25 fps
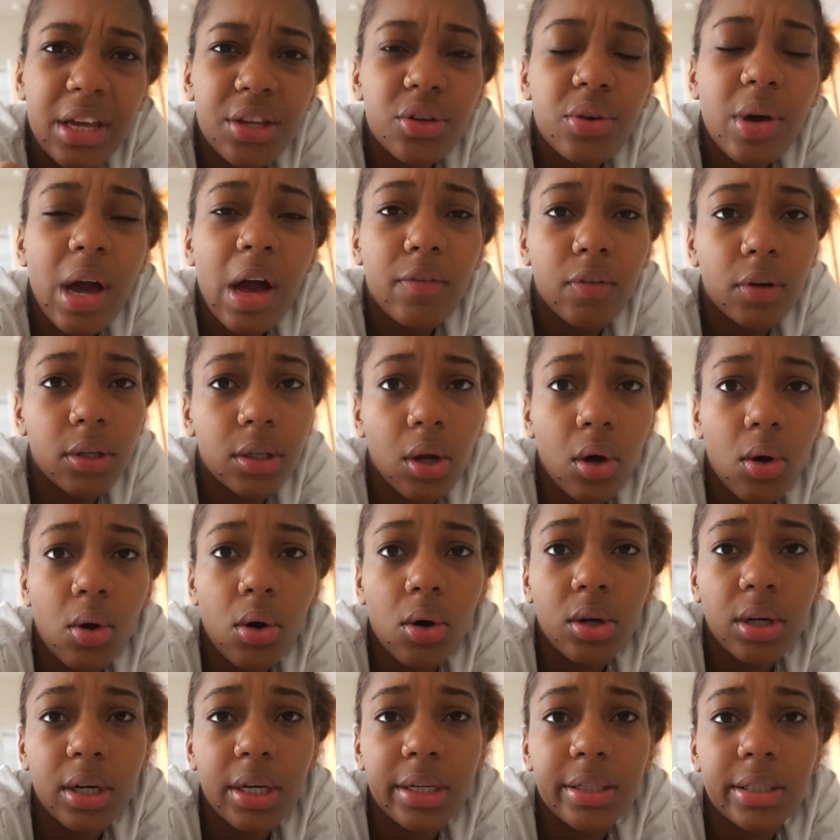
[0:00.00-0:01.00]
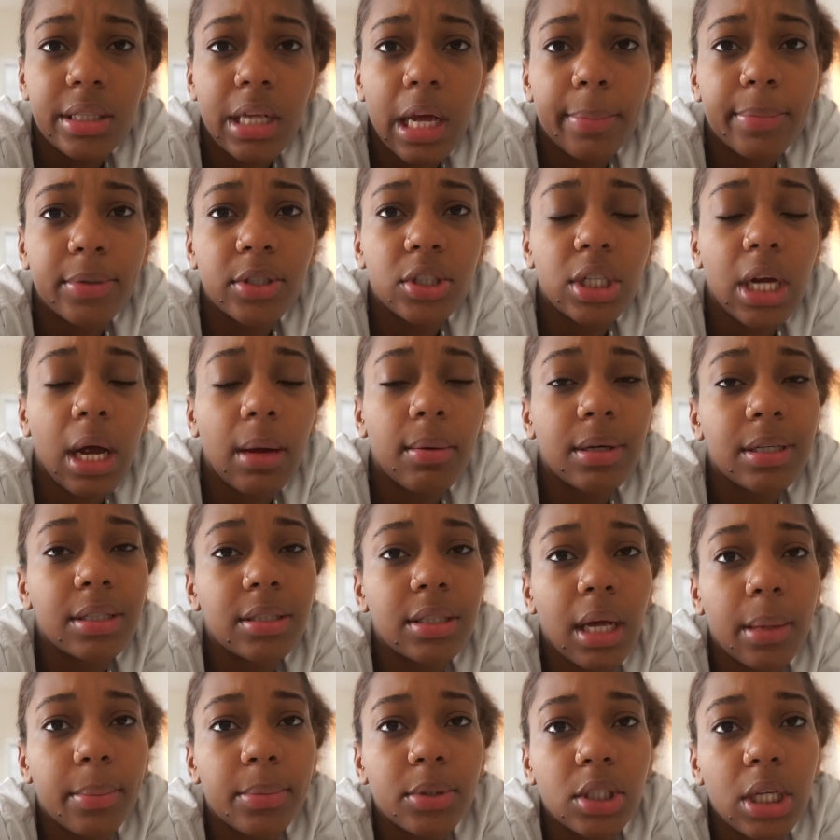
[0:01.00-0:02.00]
you have a local consignment
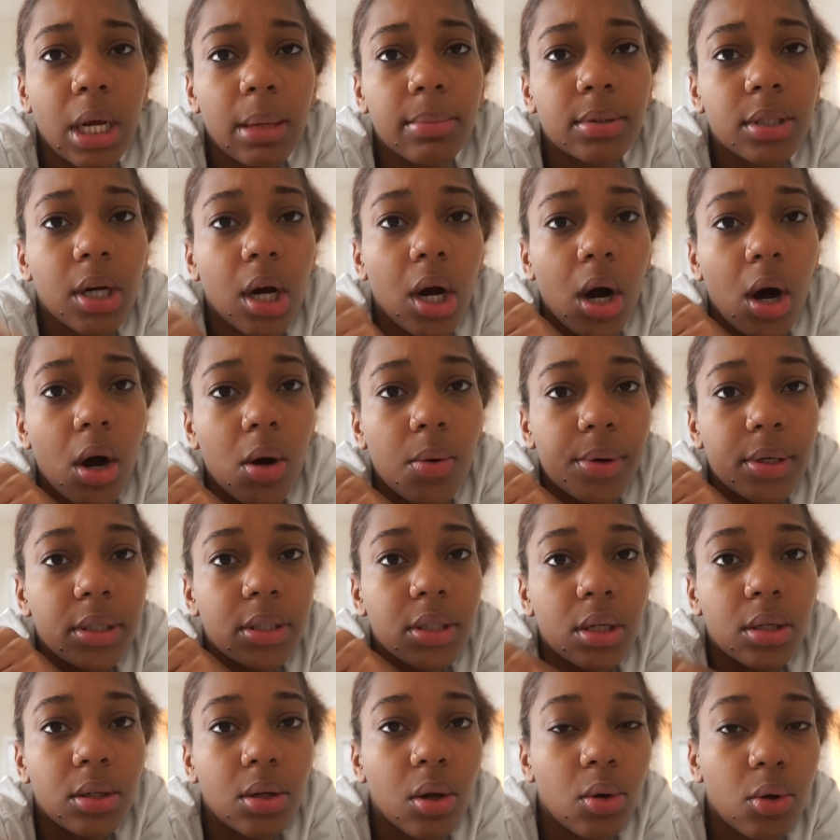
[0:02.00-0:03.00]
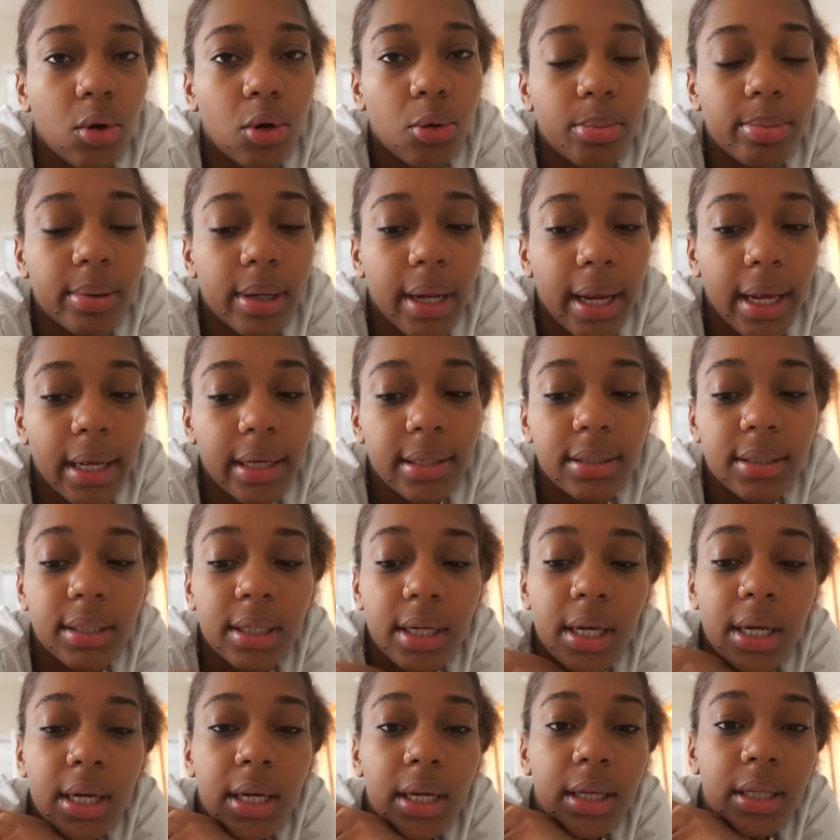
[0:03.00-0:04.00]
shops are always a local place.
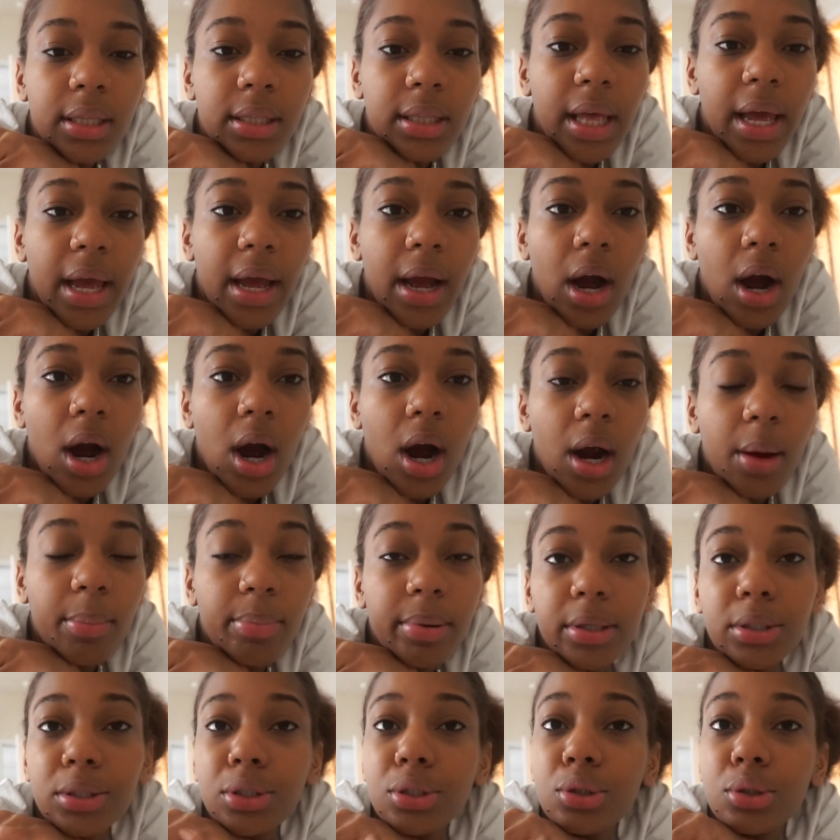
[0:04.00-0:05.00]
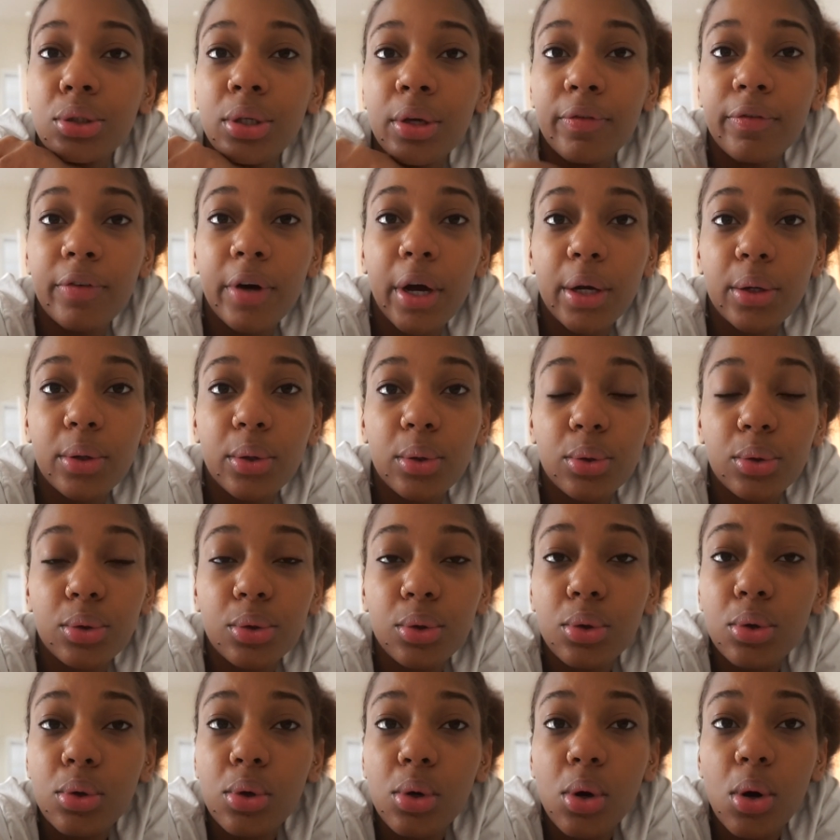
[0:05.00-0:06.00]
They are places you can find on
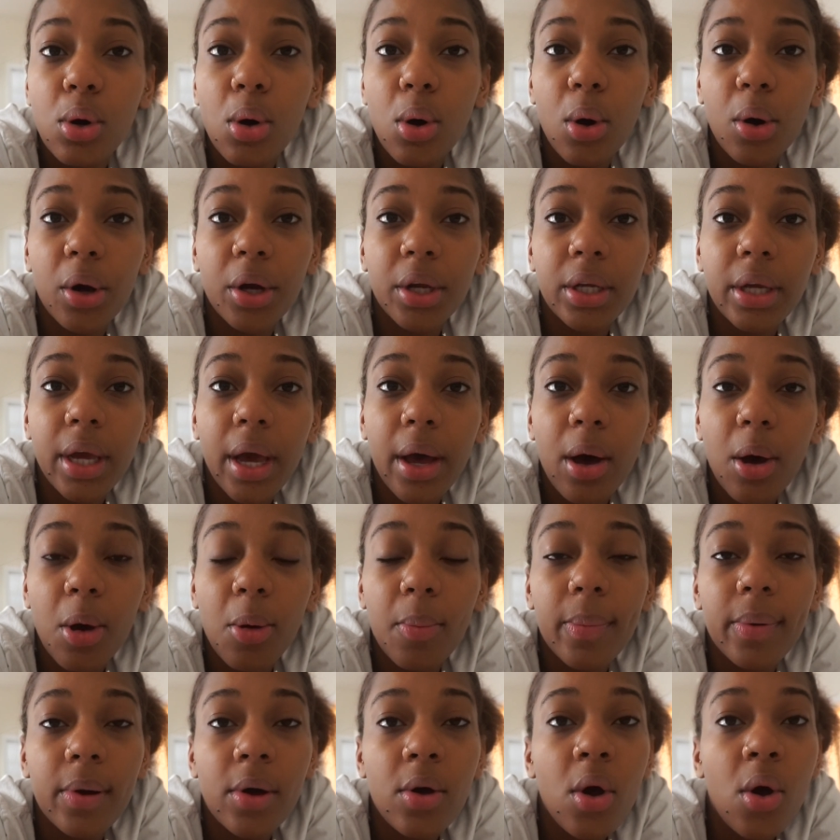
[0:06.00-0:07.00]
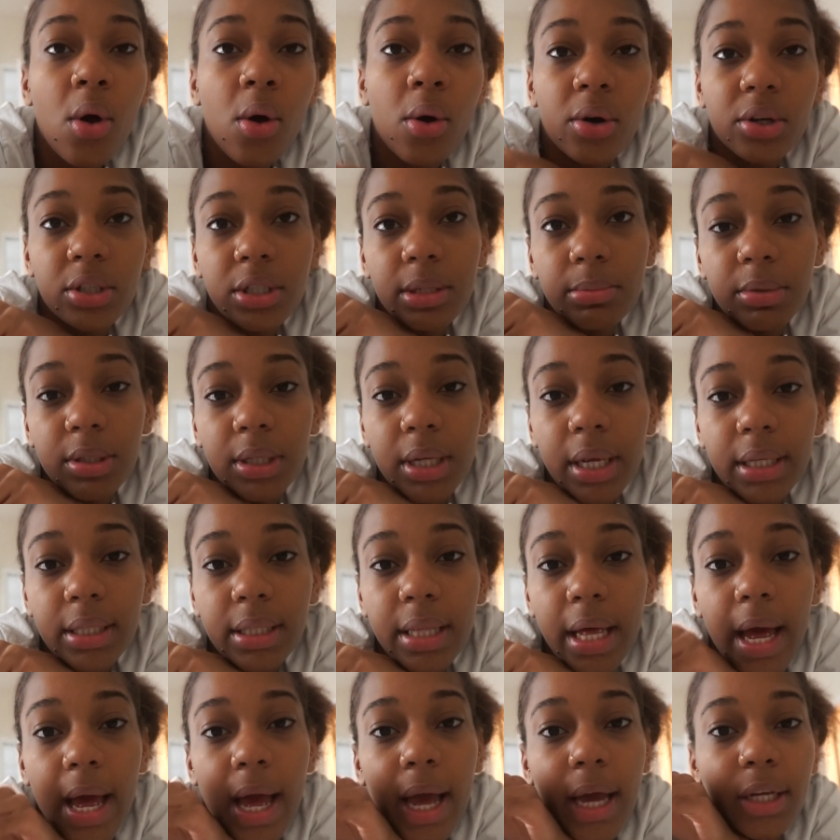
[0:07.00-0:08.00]
Google or Yelp or something like
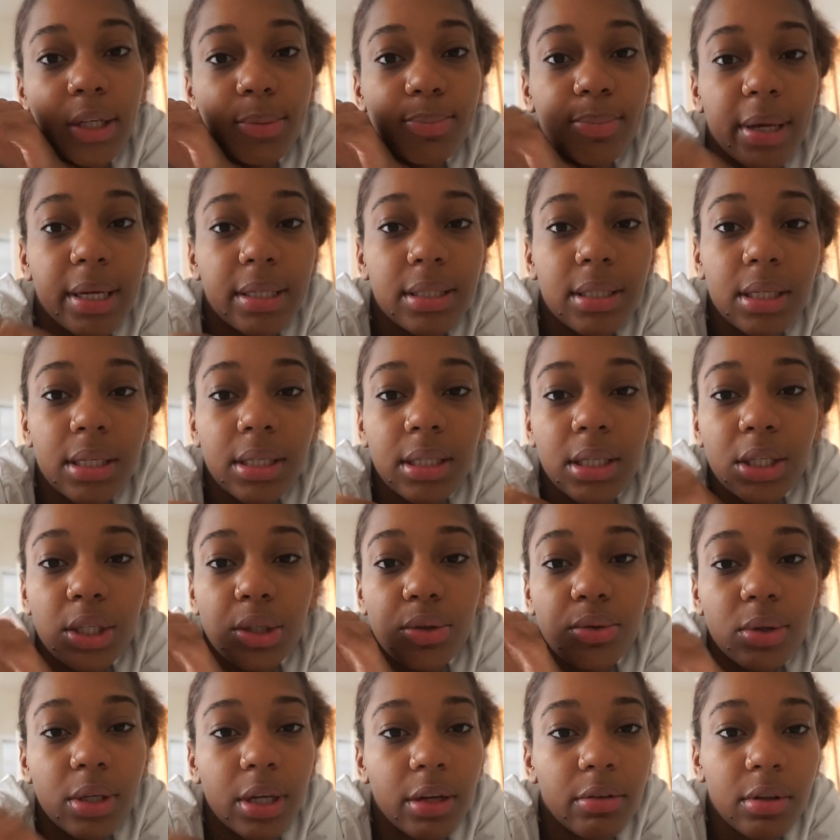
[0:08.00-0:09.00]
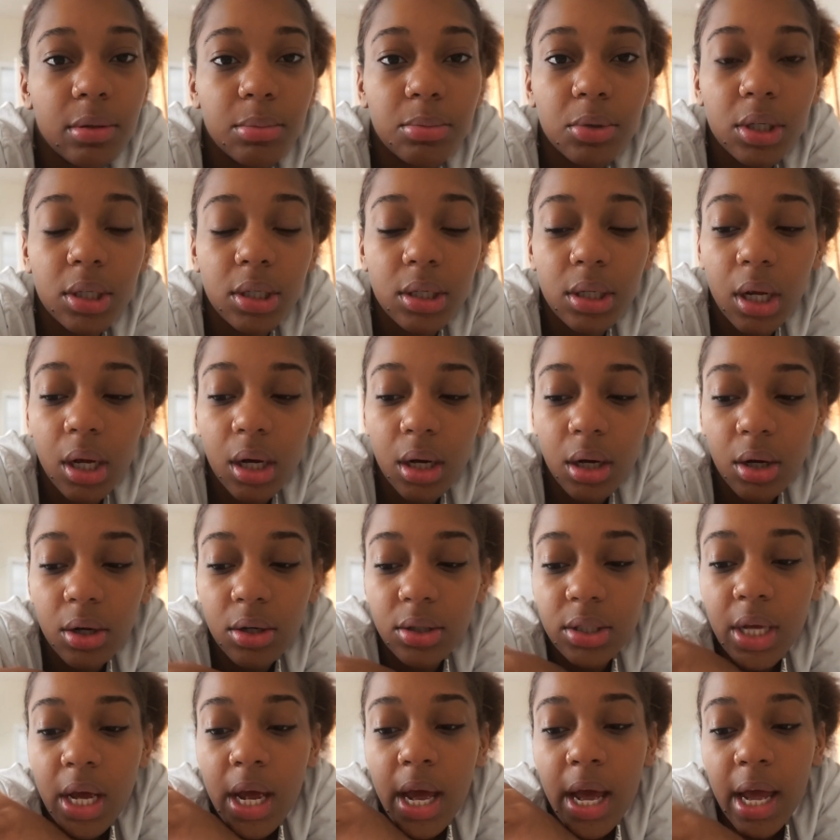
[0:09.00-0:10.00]
that. And basically you give them your
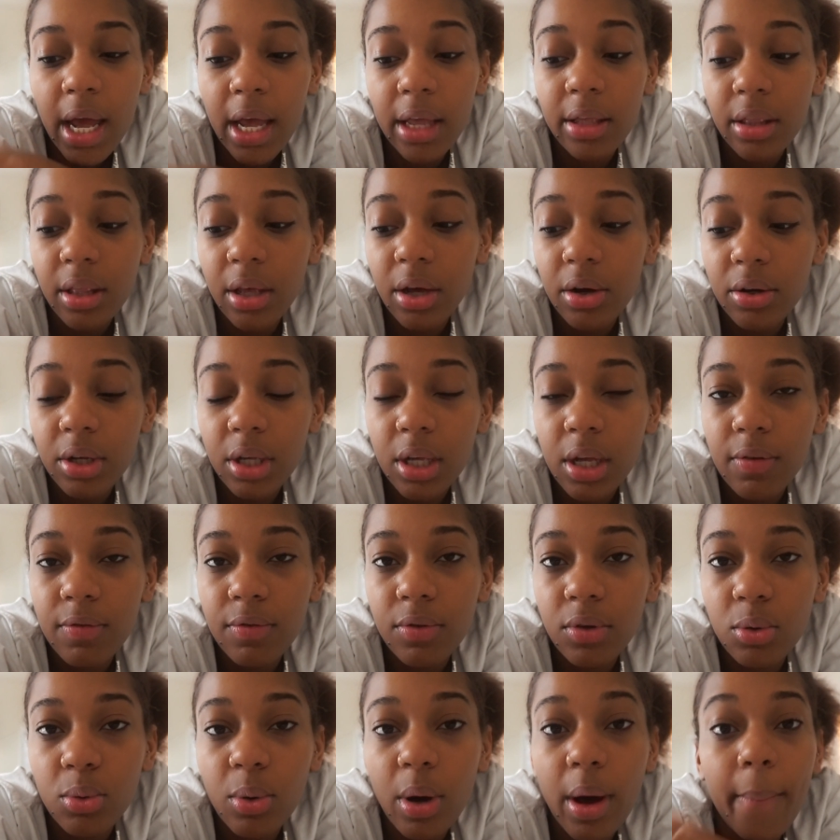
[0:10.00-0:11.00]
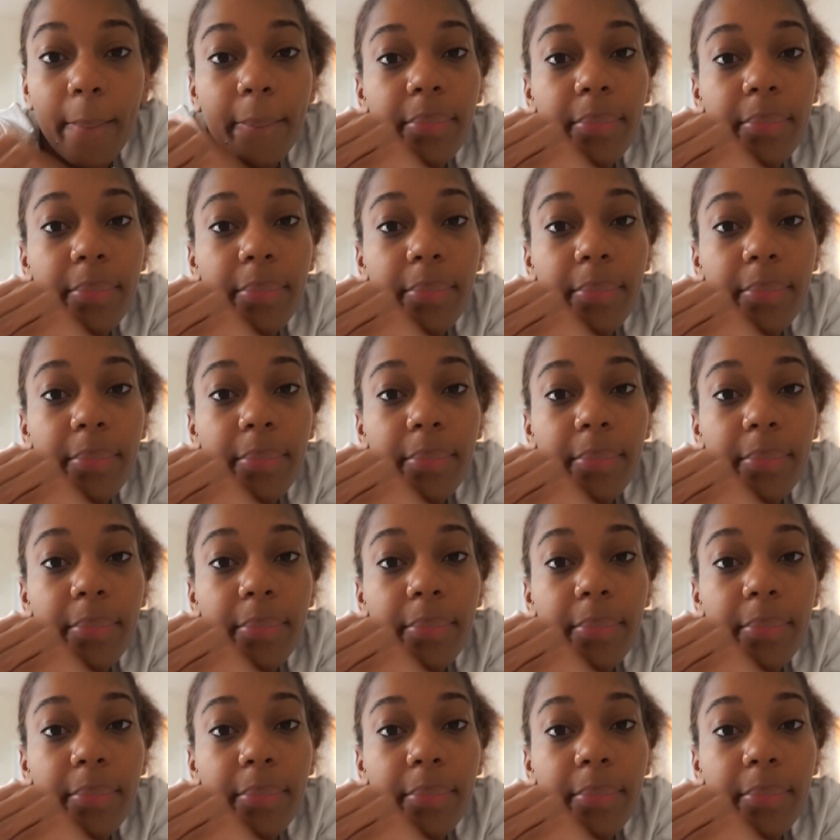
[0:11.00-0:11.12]
clothes and they'll give you a